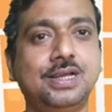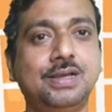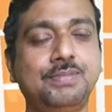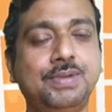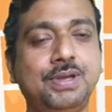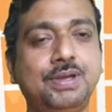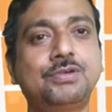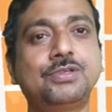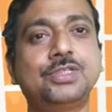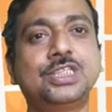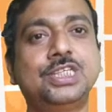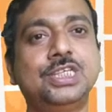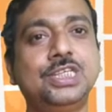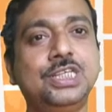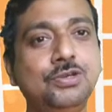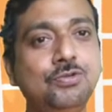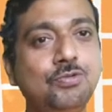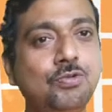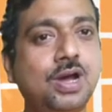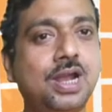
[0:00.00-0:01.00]
Because
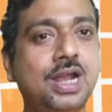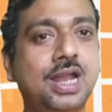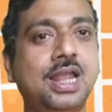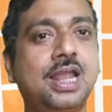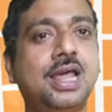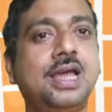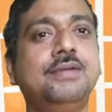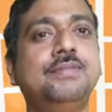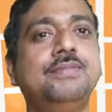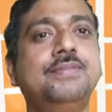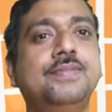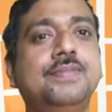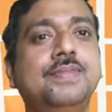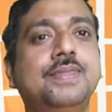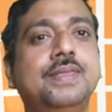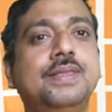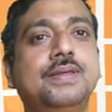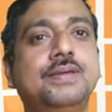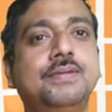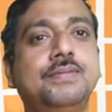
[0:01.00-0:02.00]
you are alive,
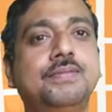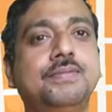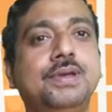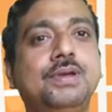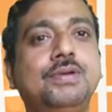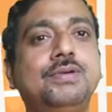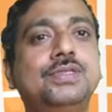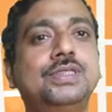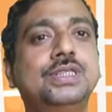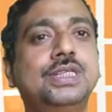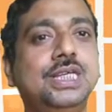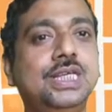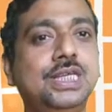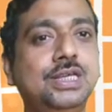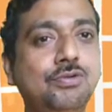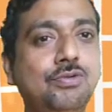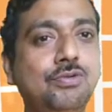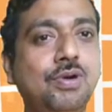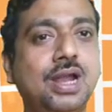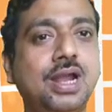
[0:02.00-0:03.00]
because
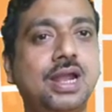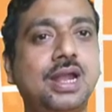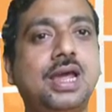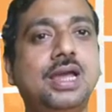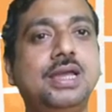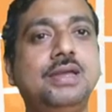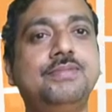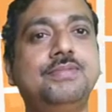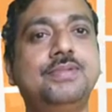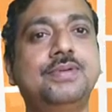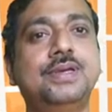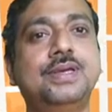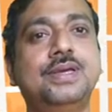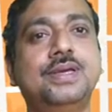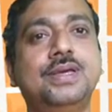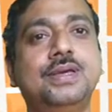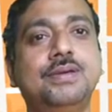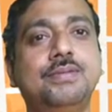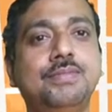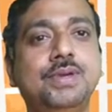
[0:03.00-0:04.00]
you are life,
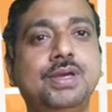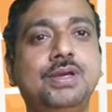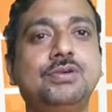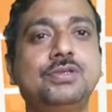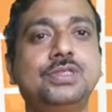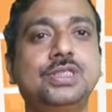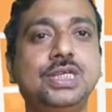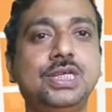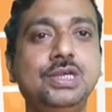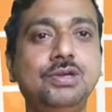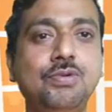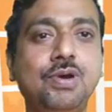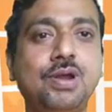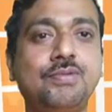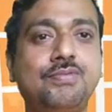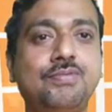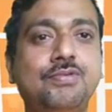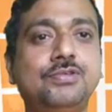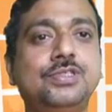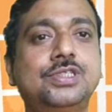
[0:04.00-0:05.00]
because you
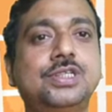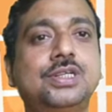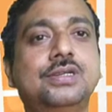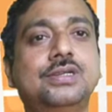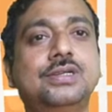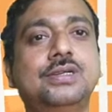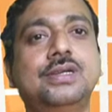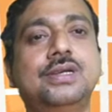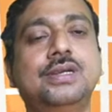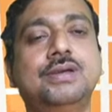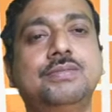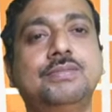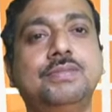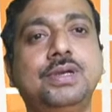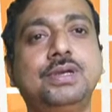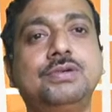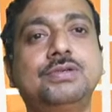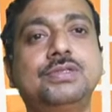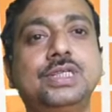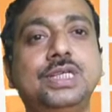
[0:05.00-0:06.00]
are fusion,
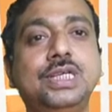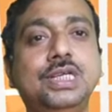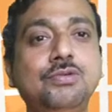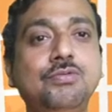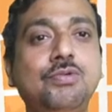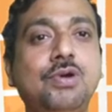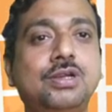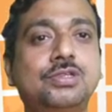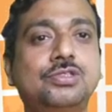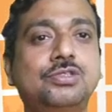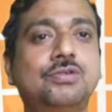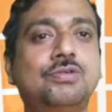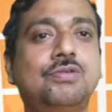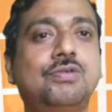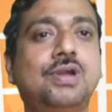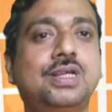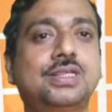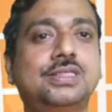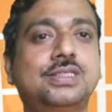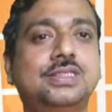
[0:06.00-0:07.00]
because you are
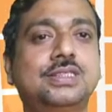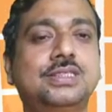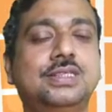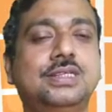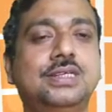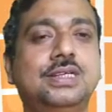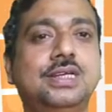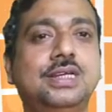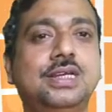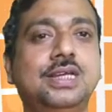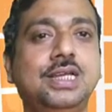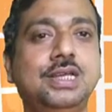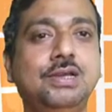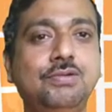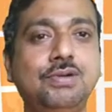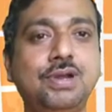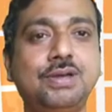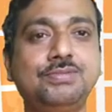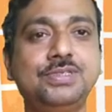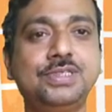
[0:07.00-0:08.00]
sonorous.
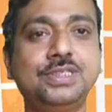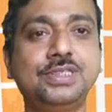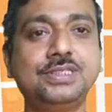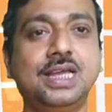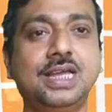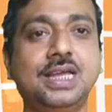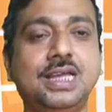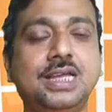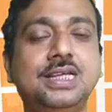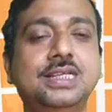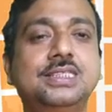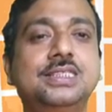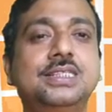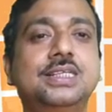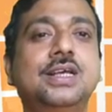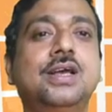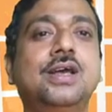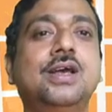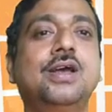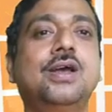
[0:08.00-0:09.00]
Your absence
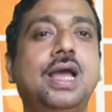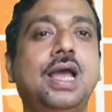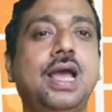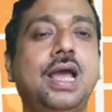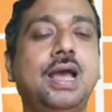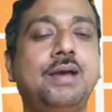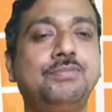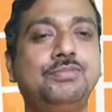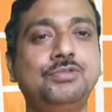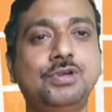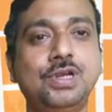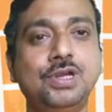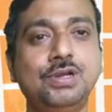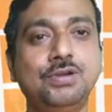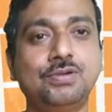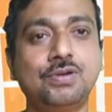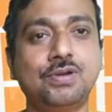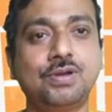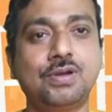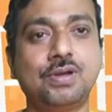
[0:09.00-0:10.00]
is
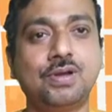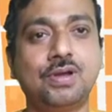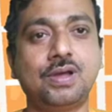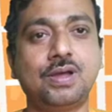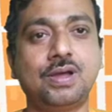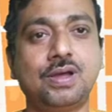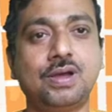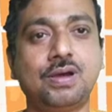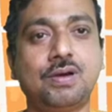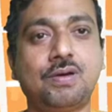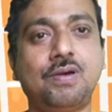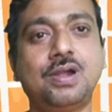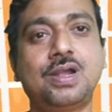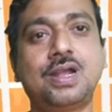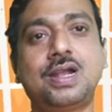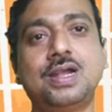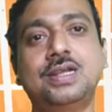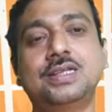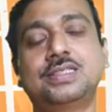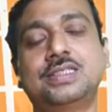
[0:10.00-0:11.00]
absolute
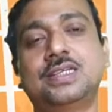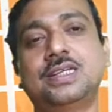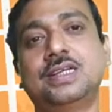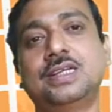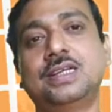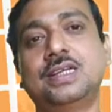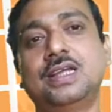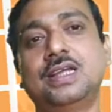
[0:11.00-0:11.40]
alternation